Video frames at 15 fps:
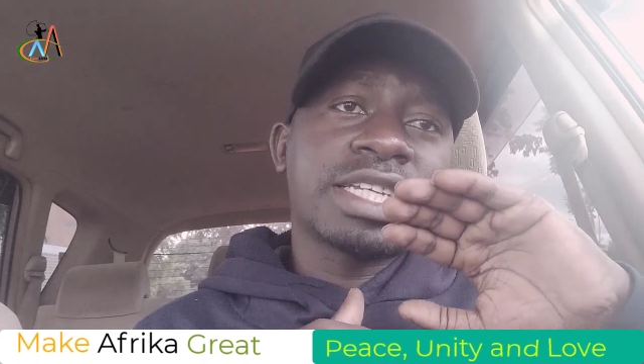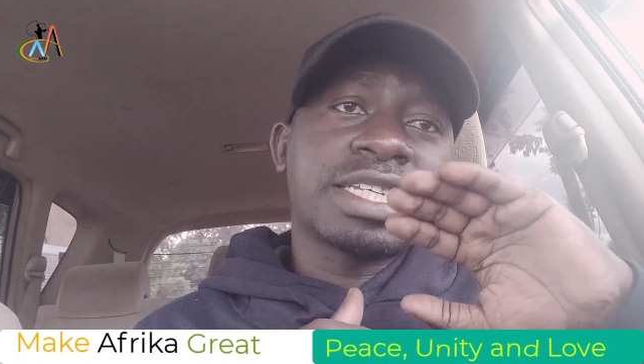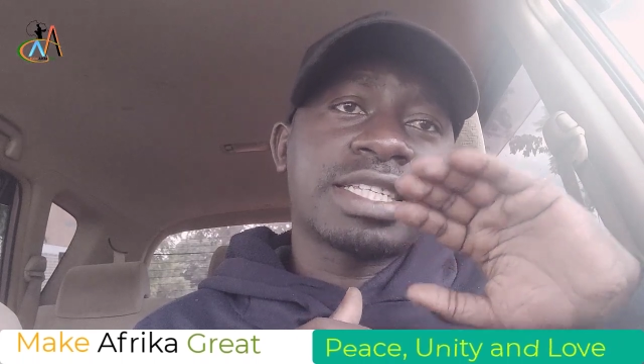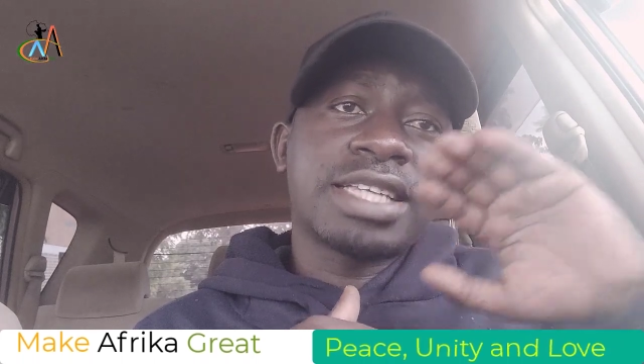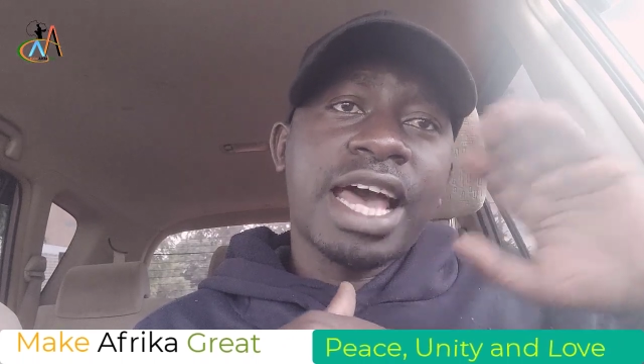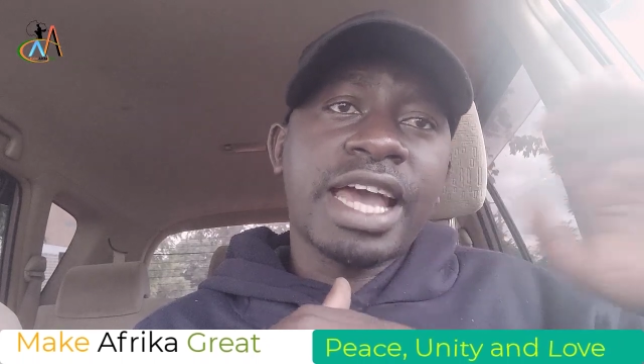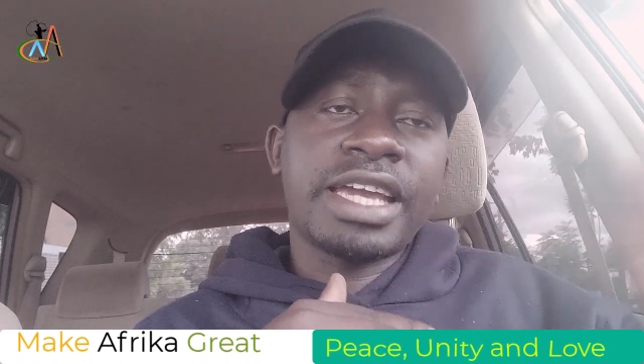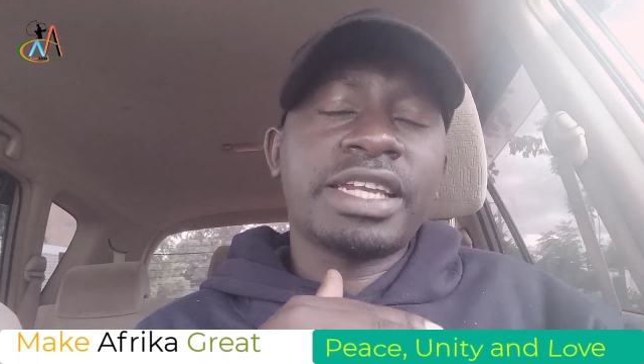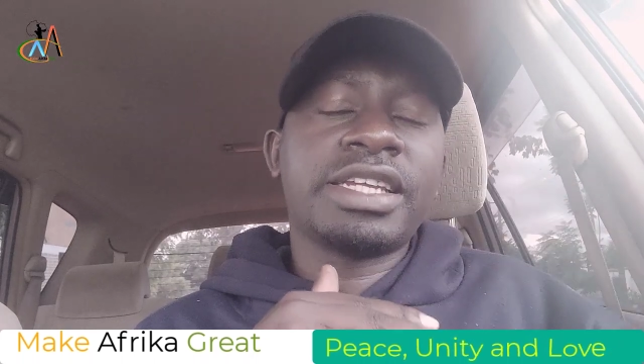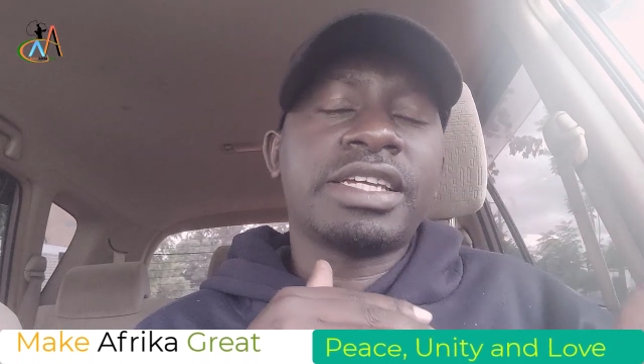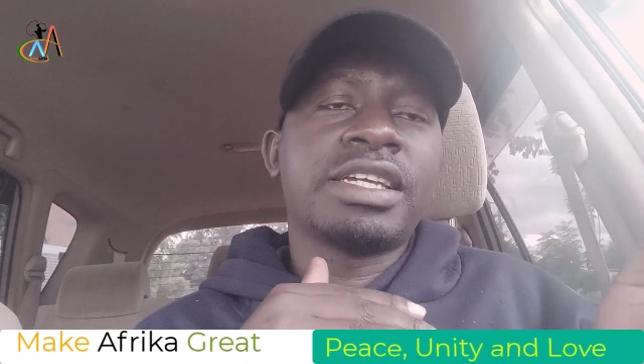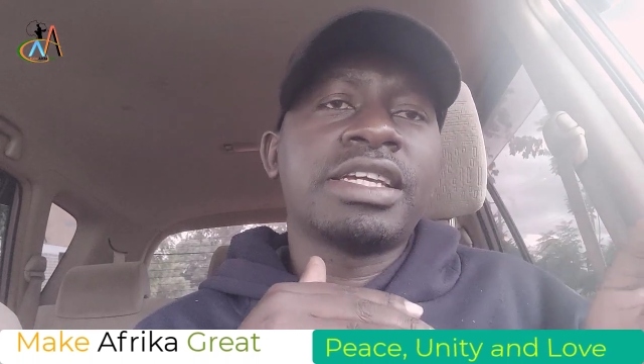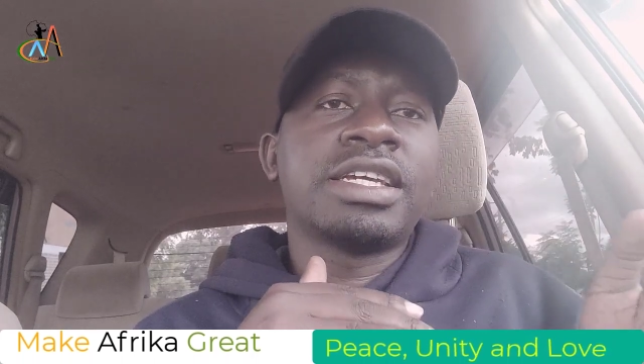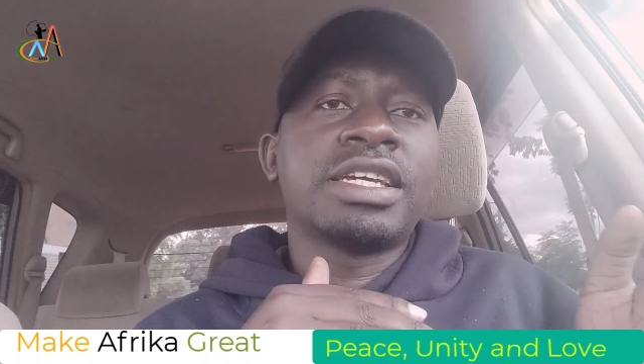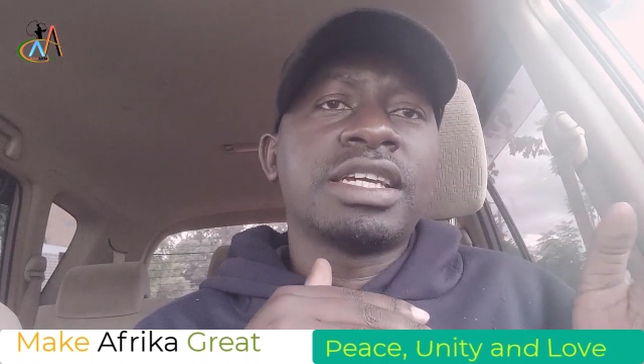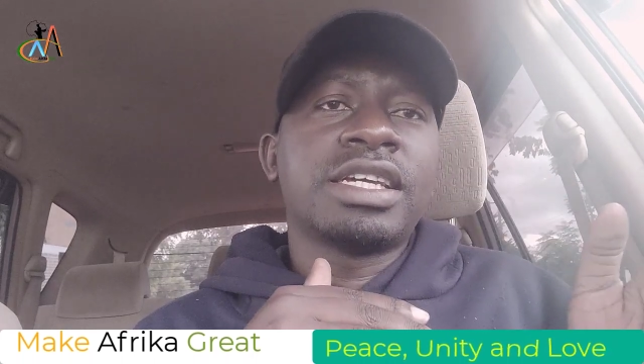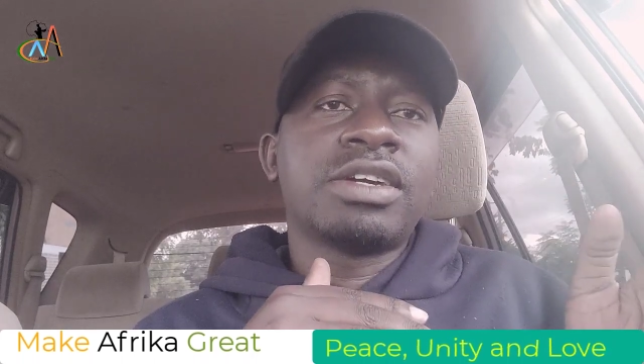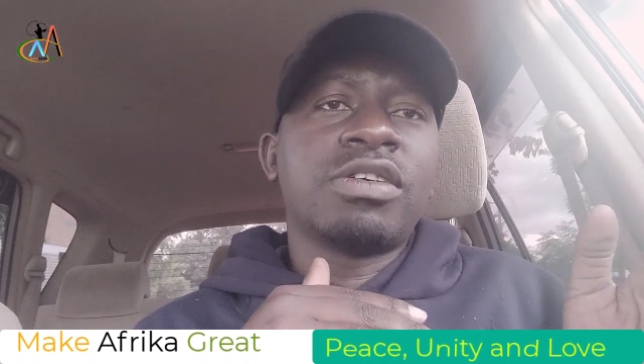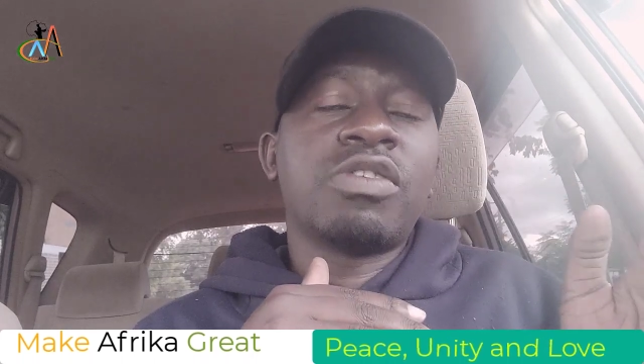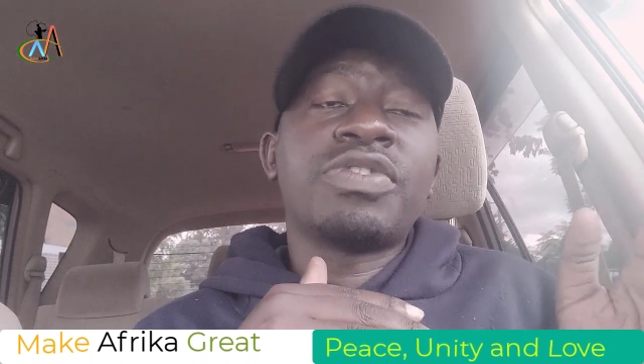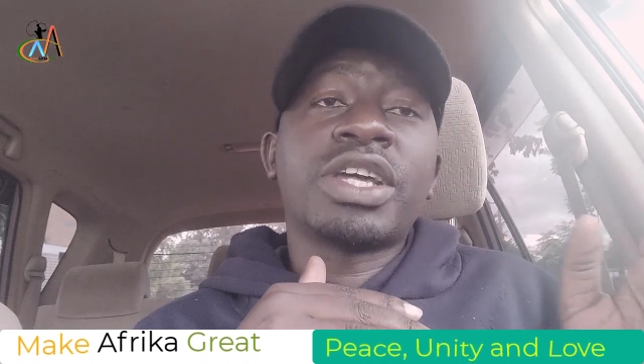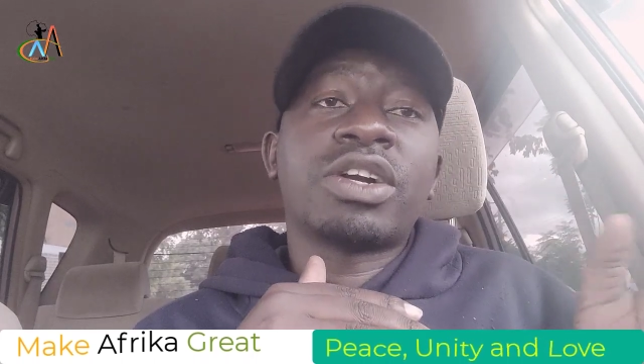side
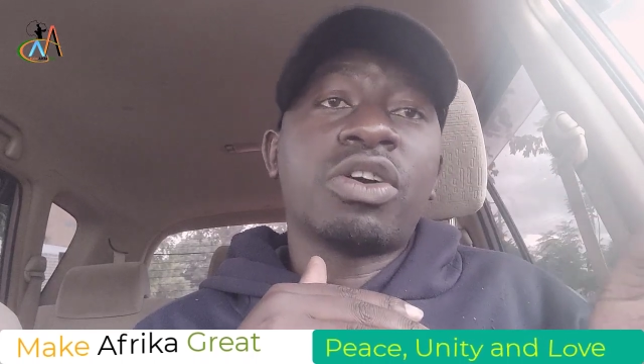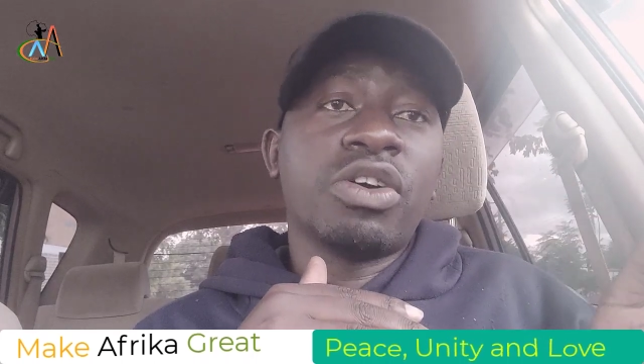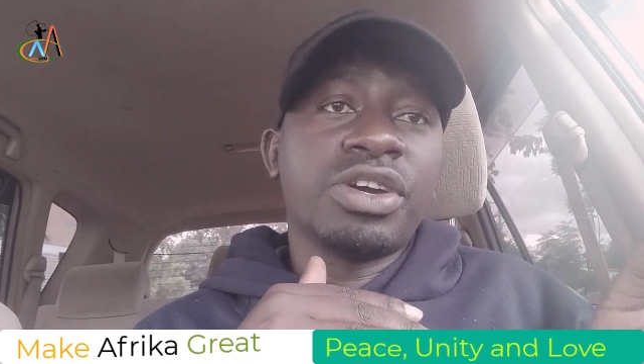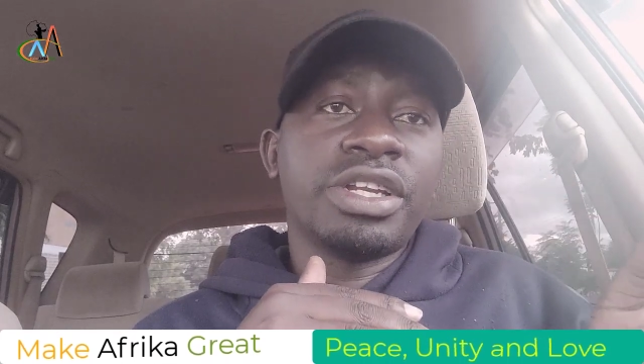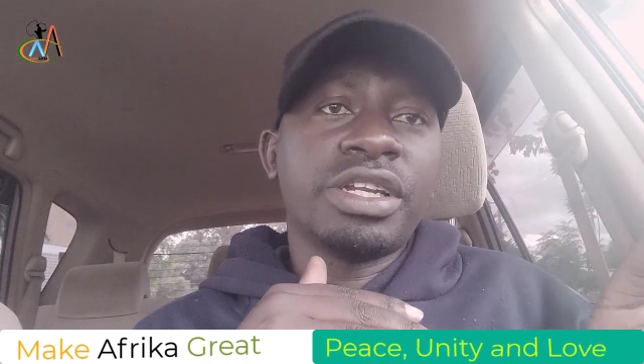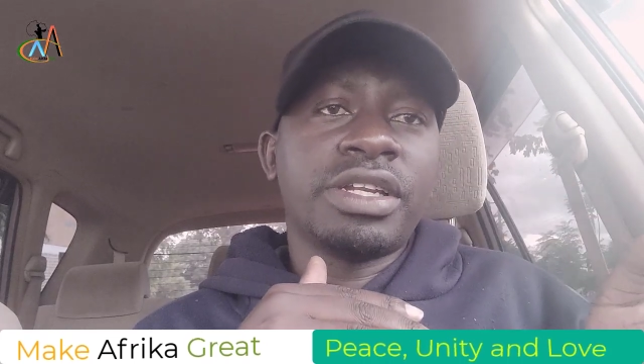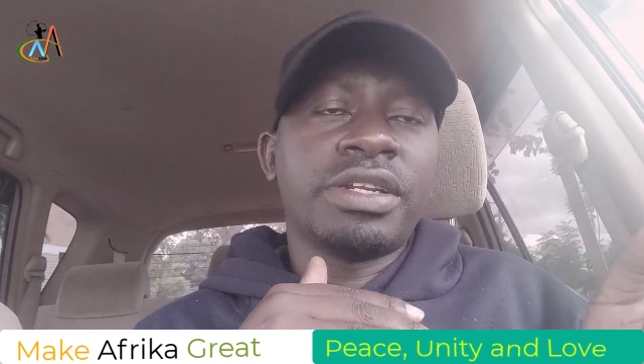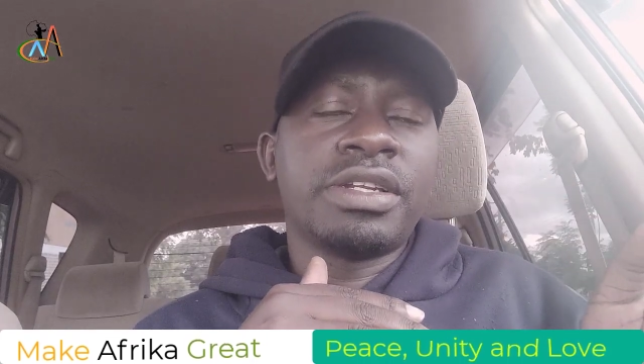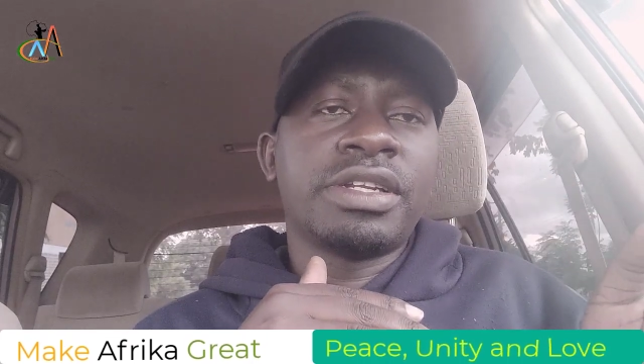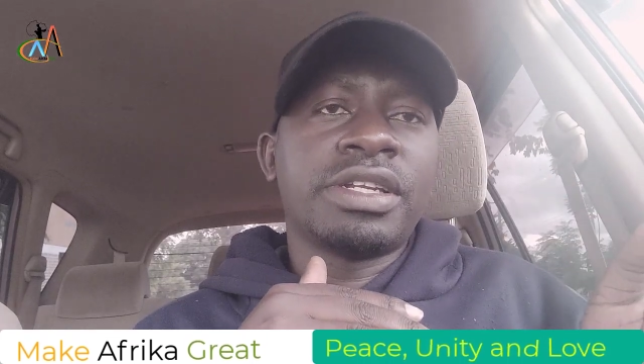of the coin.